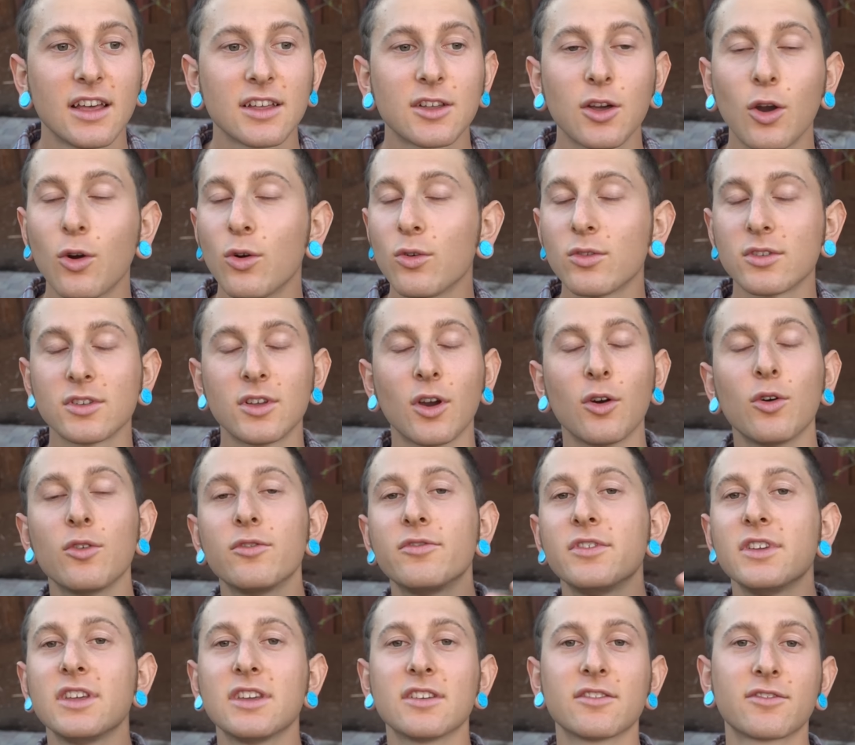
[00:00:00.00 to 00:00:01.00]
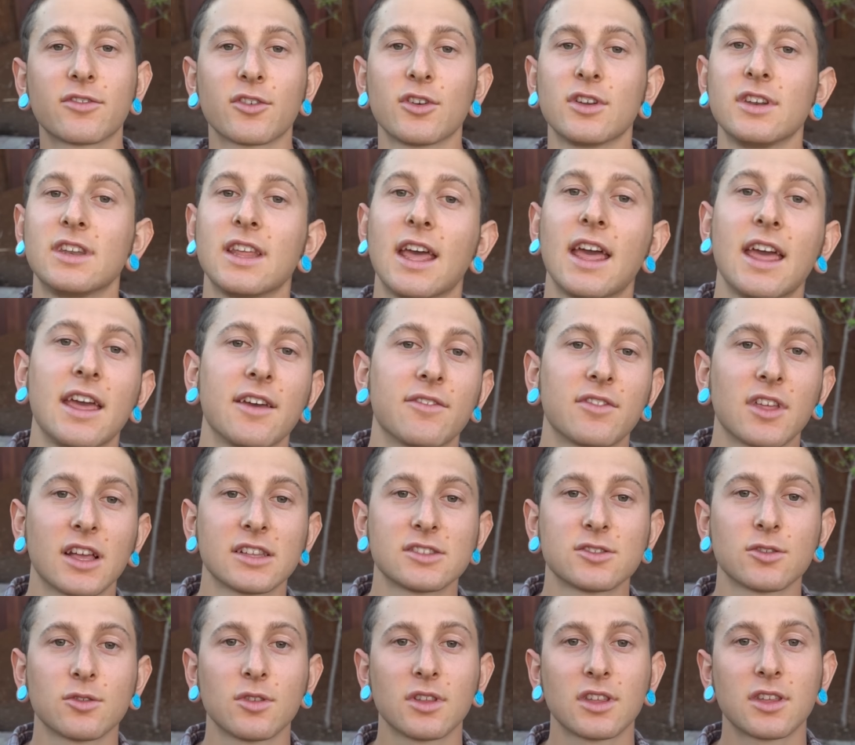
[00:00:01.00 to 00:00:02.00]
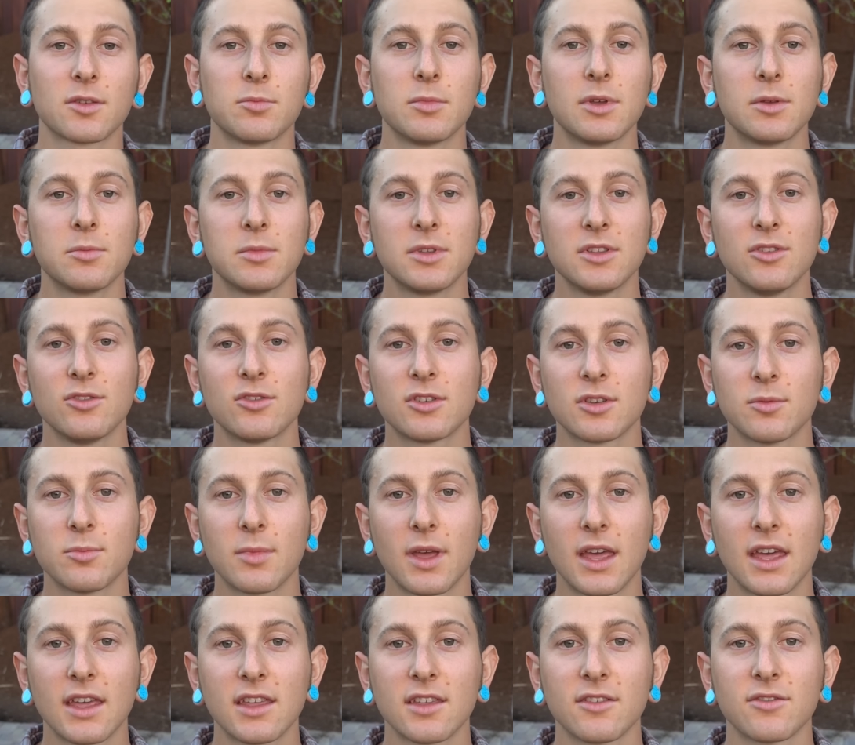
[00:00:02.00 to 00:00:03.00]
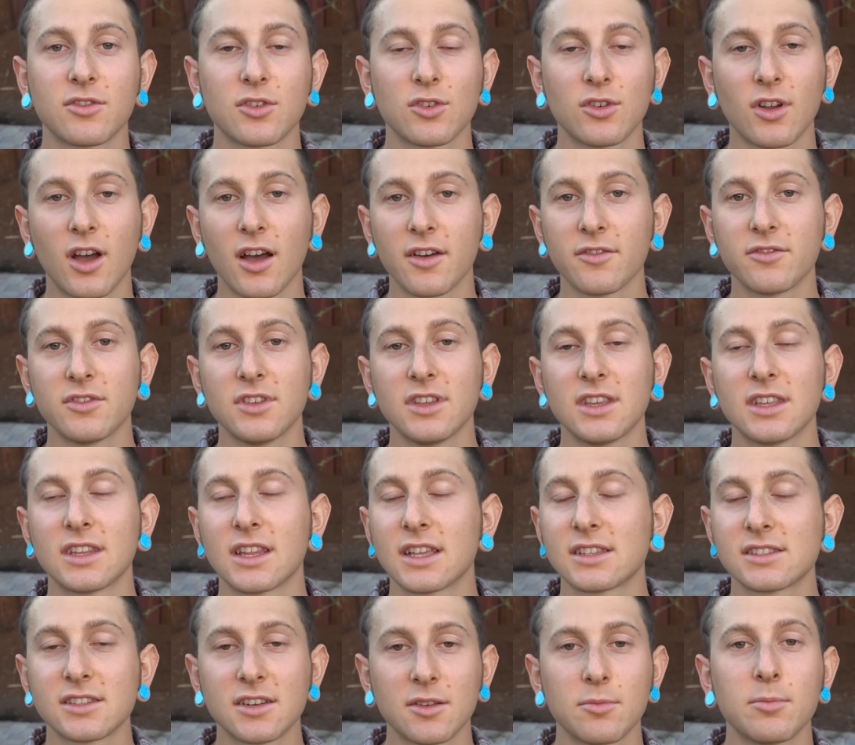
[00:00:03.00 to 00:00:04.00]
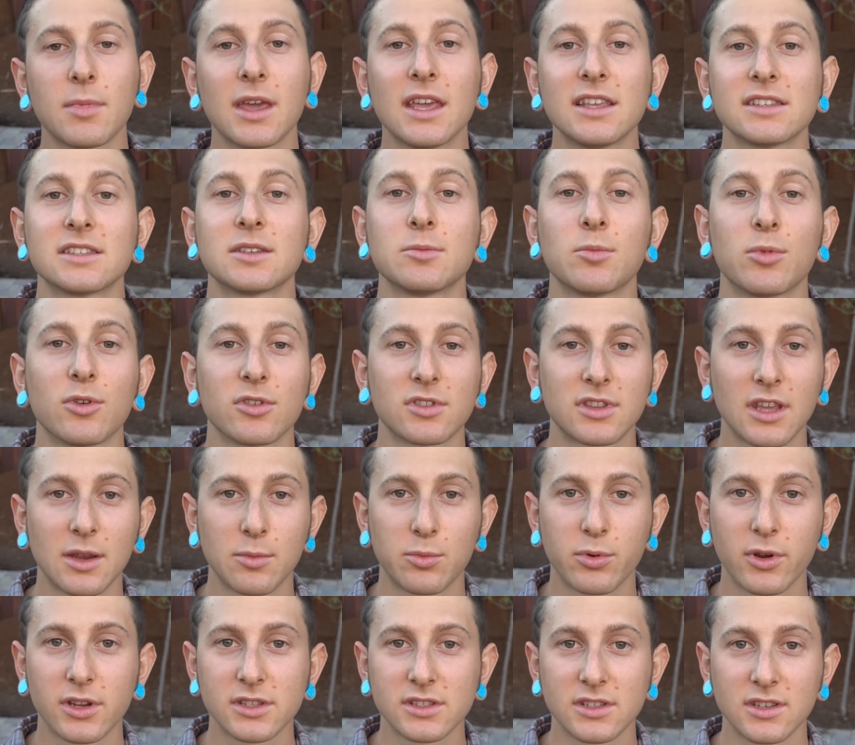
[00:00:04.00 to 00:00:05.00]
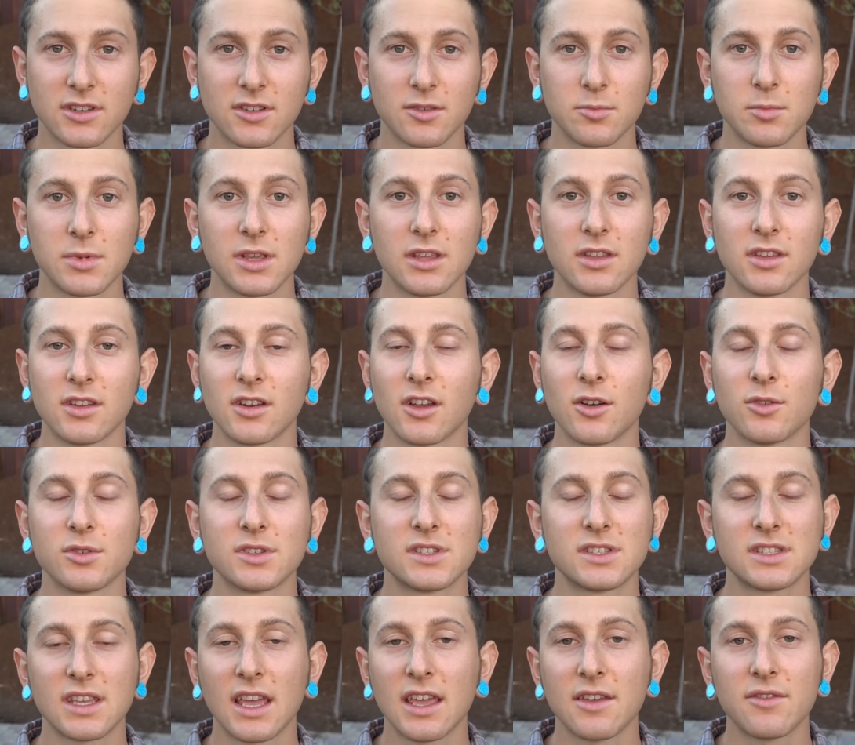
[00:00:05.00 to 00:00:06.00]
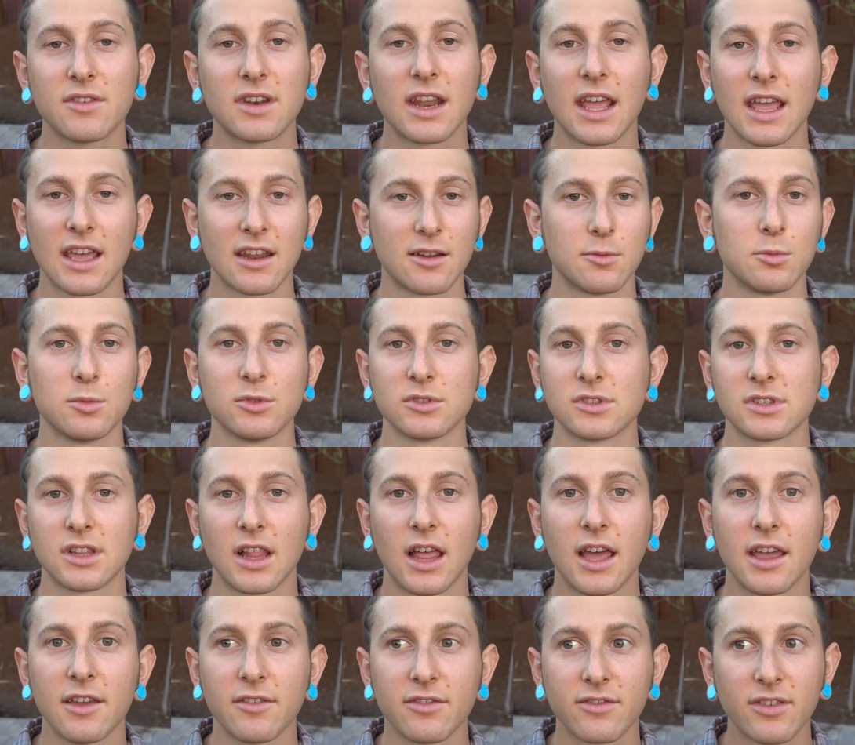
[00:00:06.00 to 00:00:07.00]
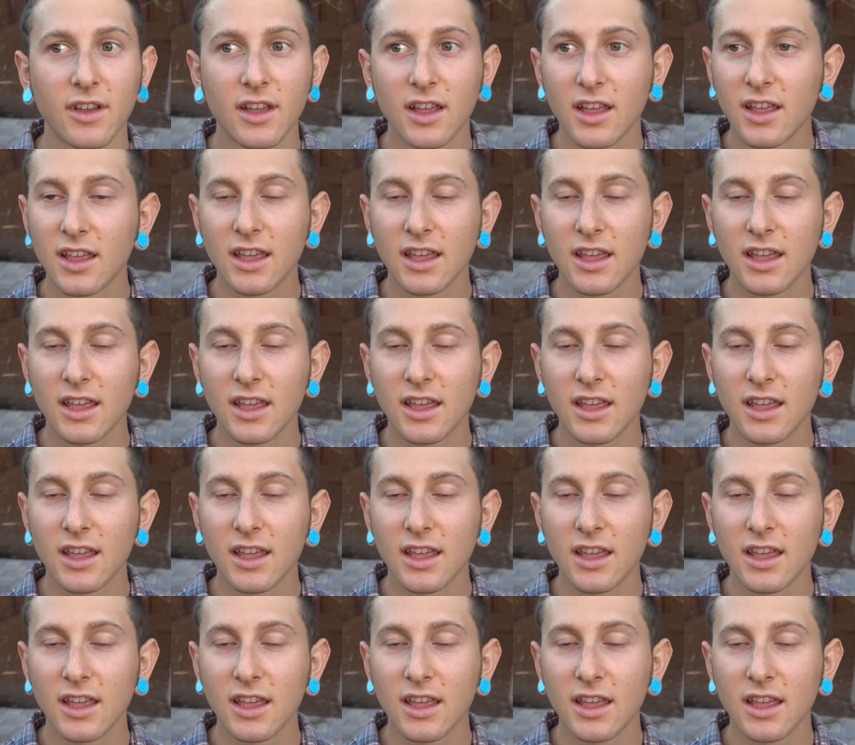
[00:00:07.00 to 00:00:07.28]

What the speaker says: Go vegan for a day. If that's the only commitment you can make, if you're not vegan, that's an amazing birthday present to me. You know, save an animal's life.